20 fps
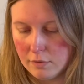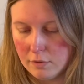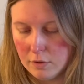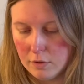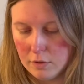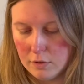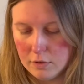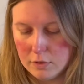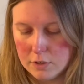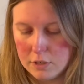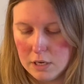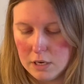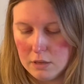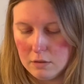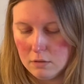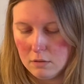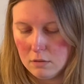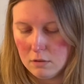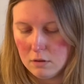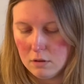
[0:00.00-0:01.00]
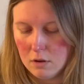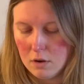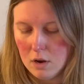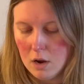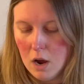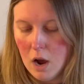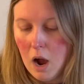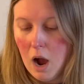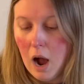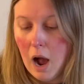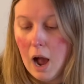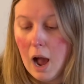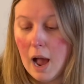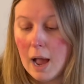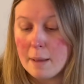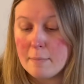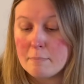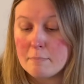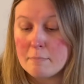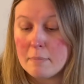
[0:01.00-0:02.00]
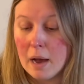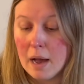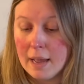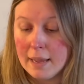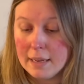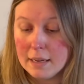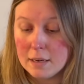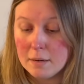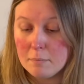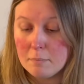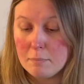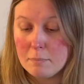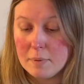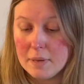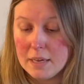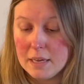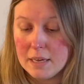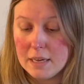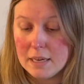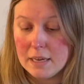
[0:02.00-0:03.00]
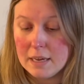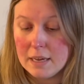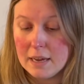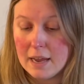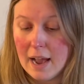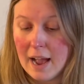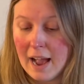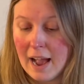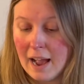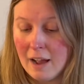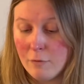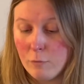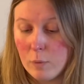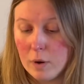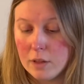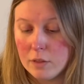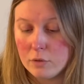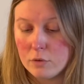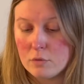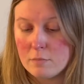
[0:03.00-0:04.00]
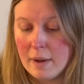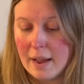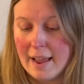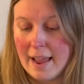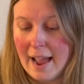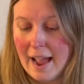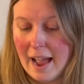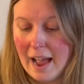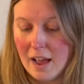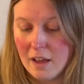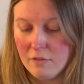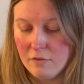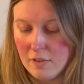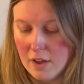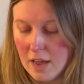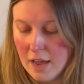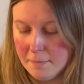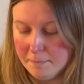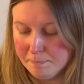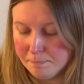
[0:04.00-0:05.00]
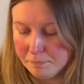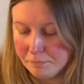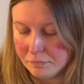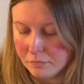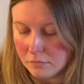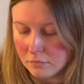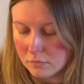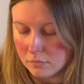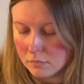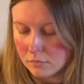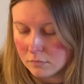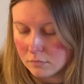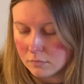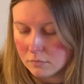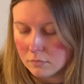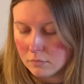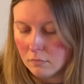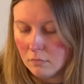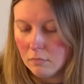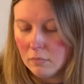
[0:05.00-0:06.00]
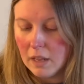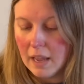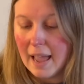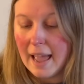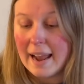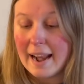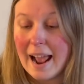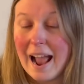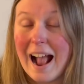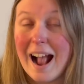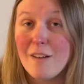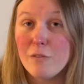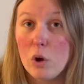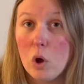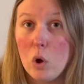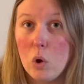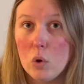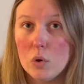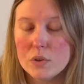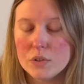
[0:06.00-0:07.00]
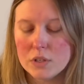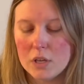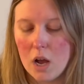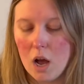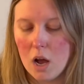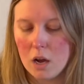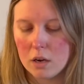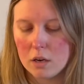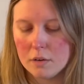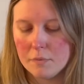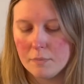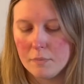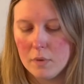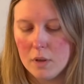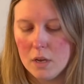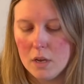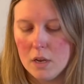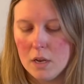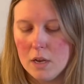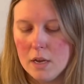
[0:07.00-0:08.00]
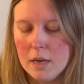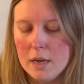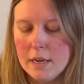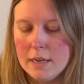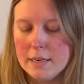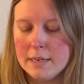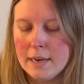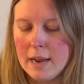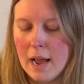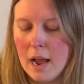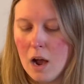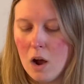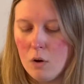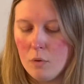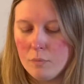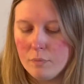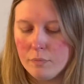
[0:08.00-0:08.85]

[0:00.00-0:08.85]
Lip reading: and the 13th, I might be halfway through my advent and have a whole sock. Now,